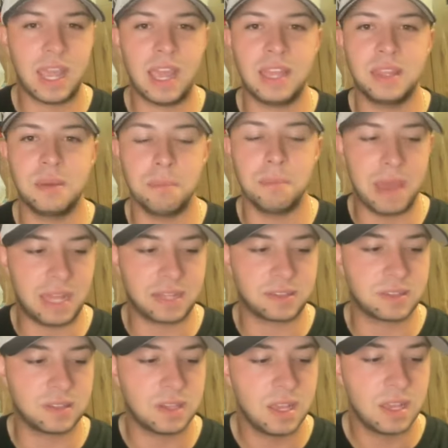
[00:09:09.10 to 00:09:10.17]
and the
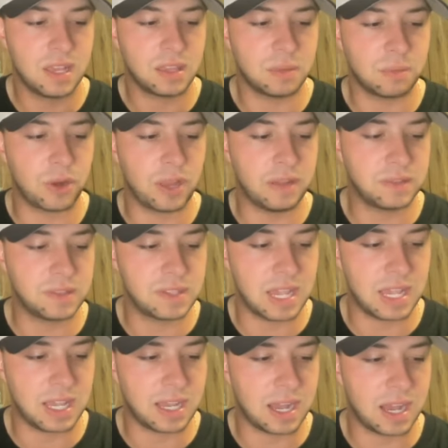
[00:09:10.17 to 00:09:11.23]
Mets, the Braves
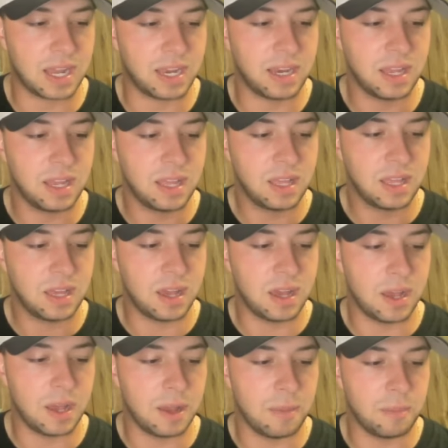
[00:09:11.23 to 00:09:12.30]
take on
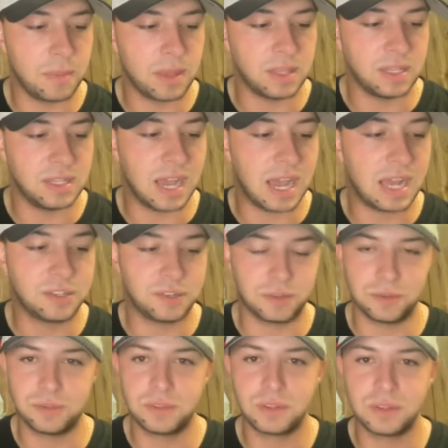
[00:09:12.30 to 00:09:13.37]
um, the
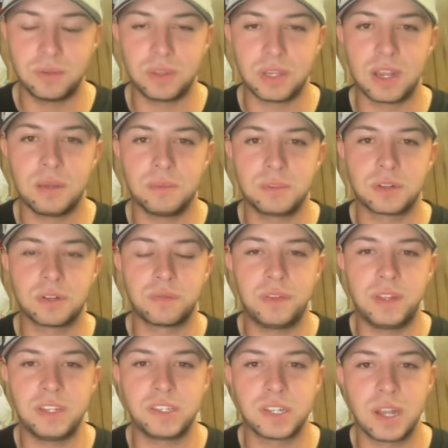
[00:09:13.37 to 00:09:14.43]
Dodgers, who the Cubs are
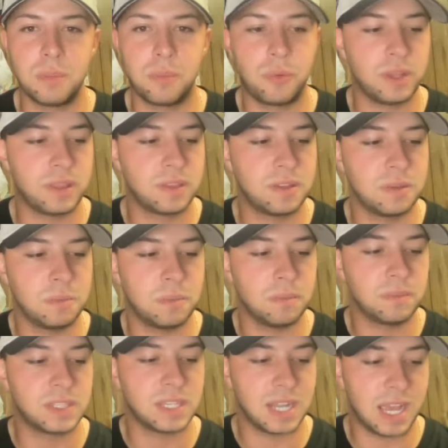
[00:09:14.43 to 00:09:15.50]
finishing up with
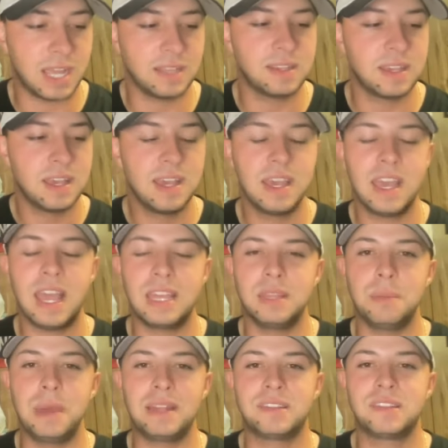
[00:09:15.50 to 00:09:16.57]
tonight, and
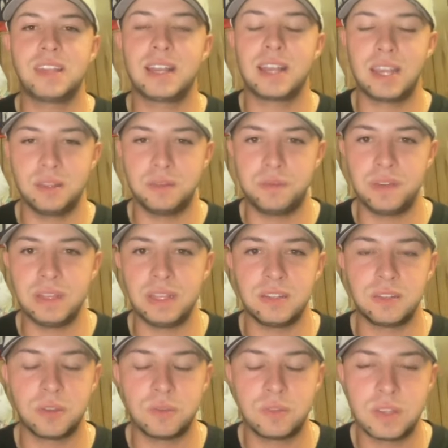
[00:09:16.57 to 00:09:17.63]
the Mets take on the
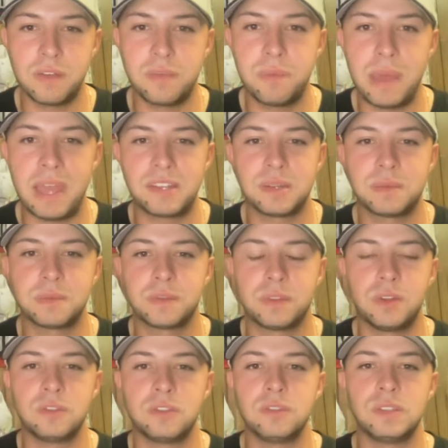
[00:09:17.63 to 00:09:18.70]
Phillies. So tough matchups for
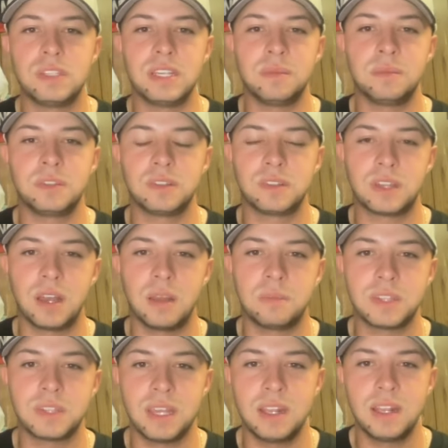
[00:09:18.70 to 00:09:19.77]
those two teams as the
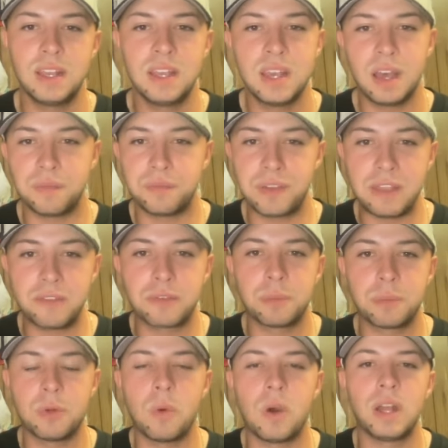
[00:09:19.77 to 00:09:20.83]
Cubs get a
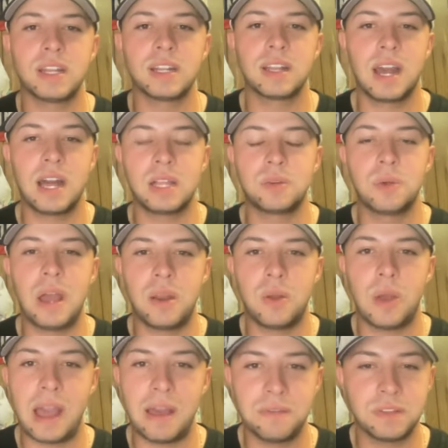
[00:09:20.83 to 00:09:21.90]
favorable one in
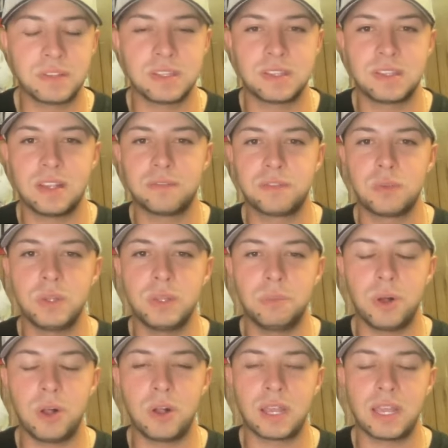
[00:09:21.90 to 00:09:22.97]
Colorado. Obviously, still have to win the
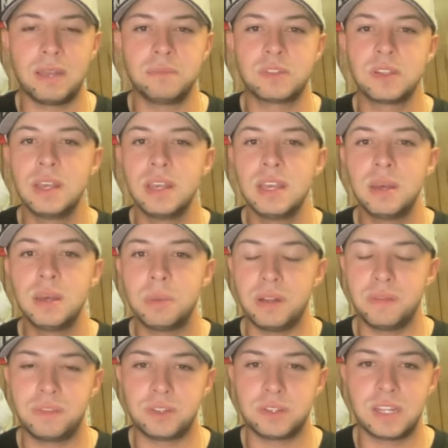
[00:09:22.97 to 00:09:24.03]
ball games, but
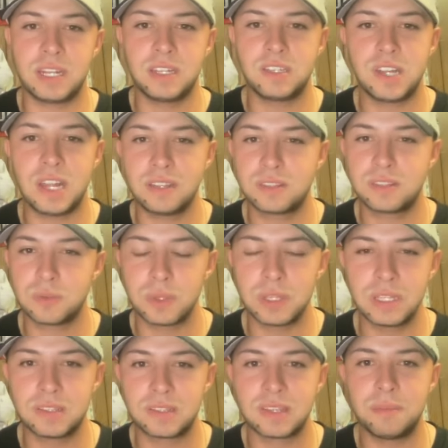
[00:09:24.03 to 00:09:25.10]
if there's any chance to
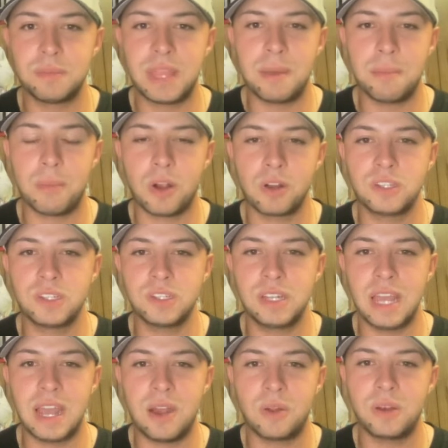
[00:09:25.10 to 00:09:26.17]
really slim that margin
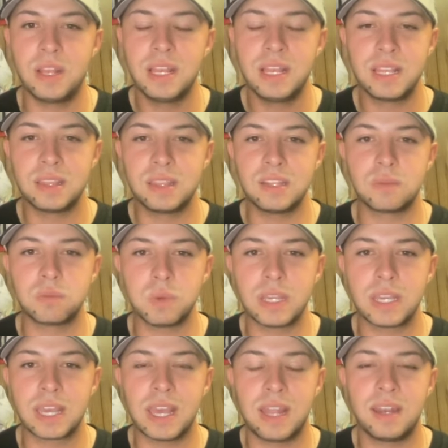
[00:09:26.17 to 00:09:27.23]
down this
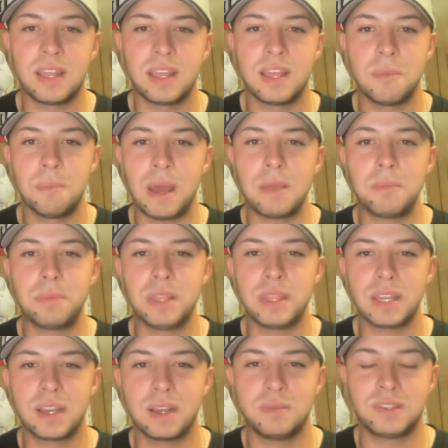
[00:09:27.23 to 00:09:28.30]
weekend, might be
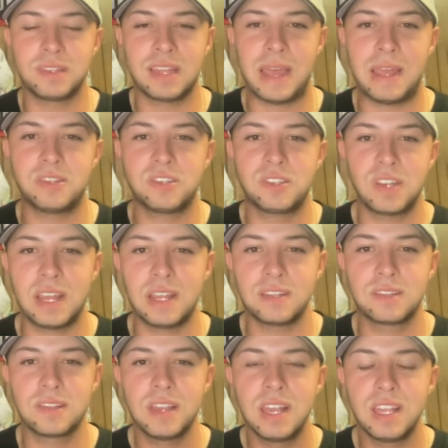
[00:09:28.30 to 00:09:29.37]
the Cubs' last
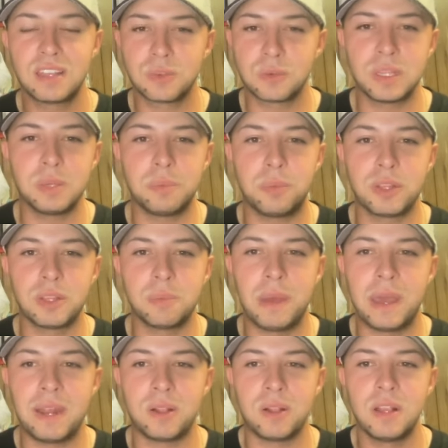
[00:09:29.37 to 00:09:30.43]
chance to really put the
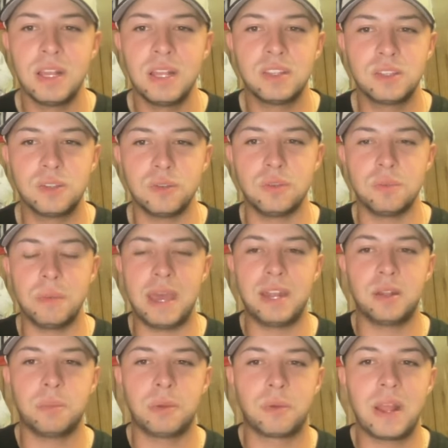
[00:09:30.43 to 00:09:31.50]
pedal to the
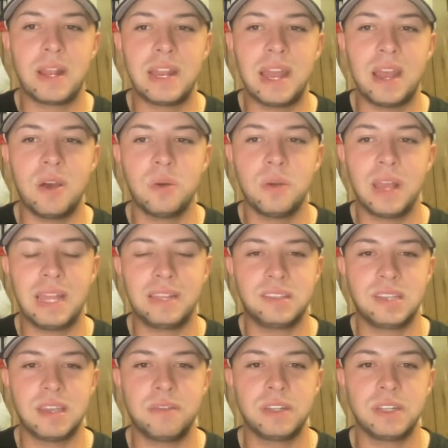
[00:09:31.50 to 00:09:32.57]
metal. But right now, at
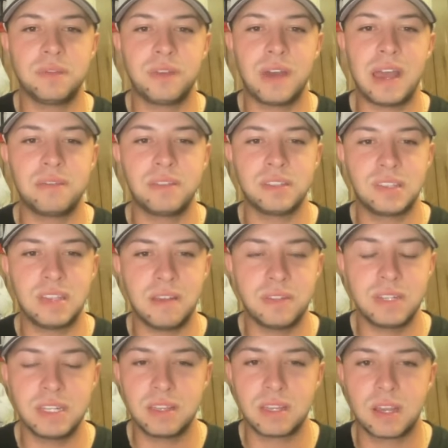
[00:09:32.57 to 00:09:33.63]
75 and
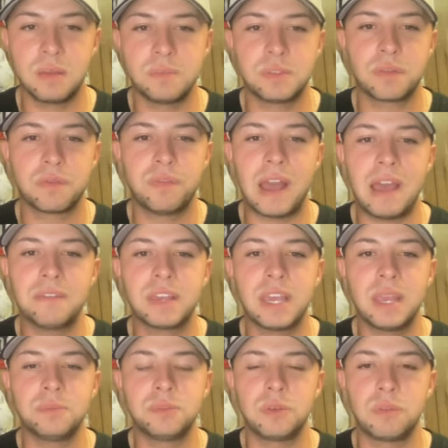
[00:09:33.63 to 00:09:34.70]
70, the Cubs are five
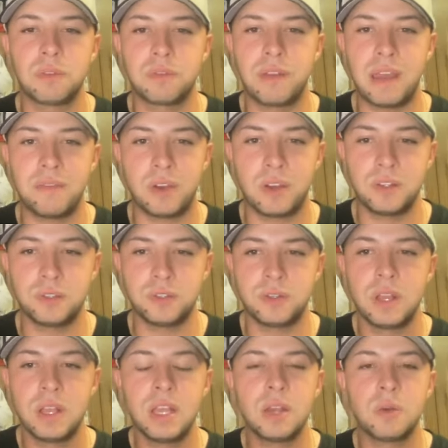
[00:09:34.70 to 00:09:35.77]
games over 500
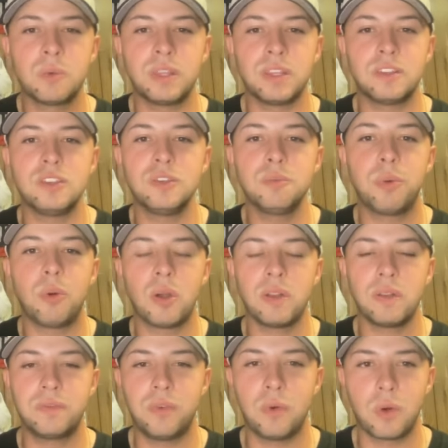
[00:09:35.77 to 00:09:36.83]
with a
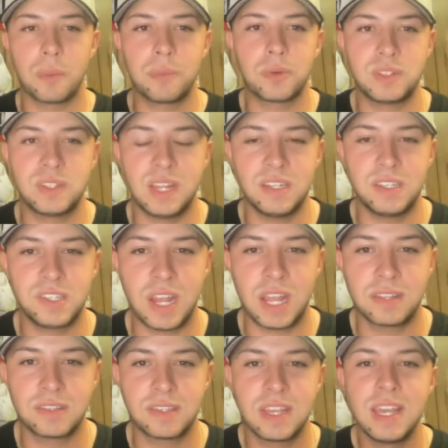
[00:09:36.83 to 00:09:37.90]
2.4%
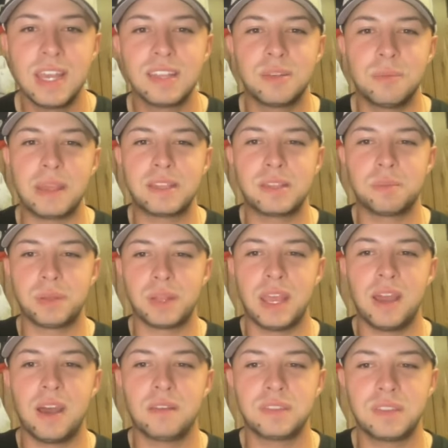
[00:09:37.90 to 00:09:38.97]
chance to make the
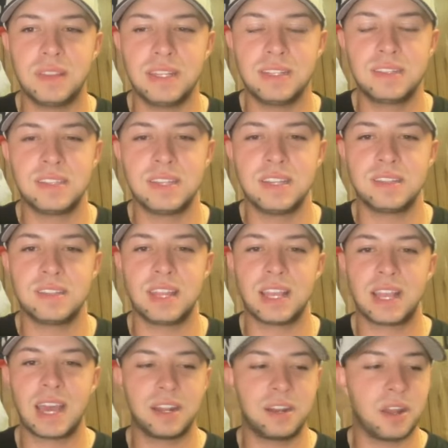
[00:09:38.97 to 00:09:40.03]
playoffs this season. They
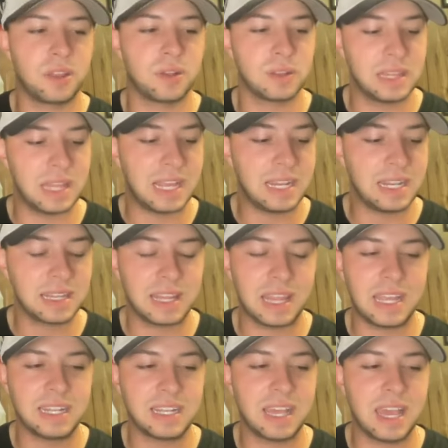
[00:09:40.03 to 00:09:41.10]
got another late,
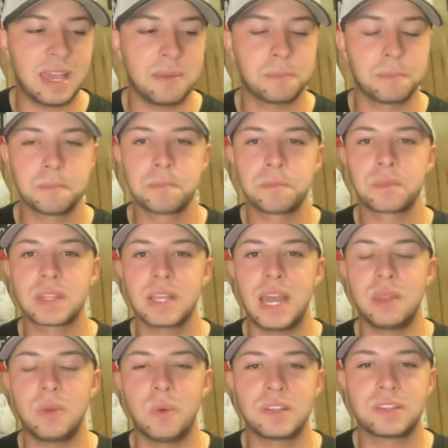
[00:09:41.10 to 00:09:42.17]
late game
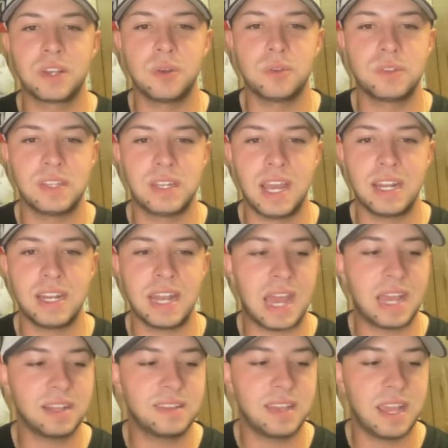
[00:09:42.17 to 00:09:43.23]
on the West Coast tonight.
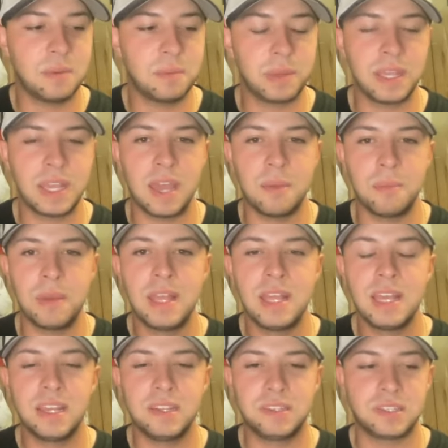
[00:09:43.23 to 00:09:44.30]
9 10 p.m.
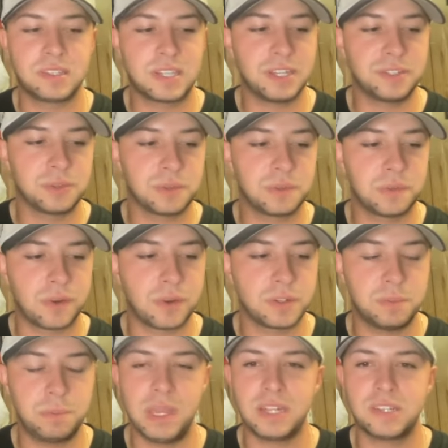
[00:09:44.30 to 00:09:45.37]
is the scheduled
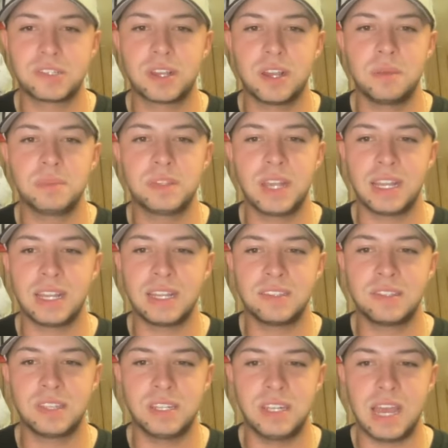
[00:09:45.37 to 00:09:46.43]
first pitch. Cubs
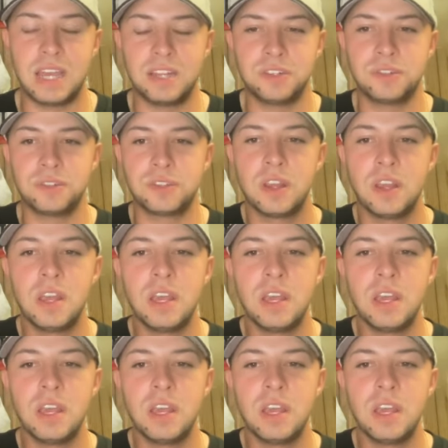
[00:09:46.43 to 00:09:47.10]
against the Dodgers.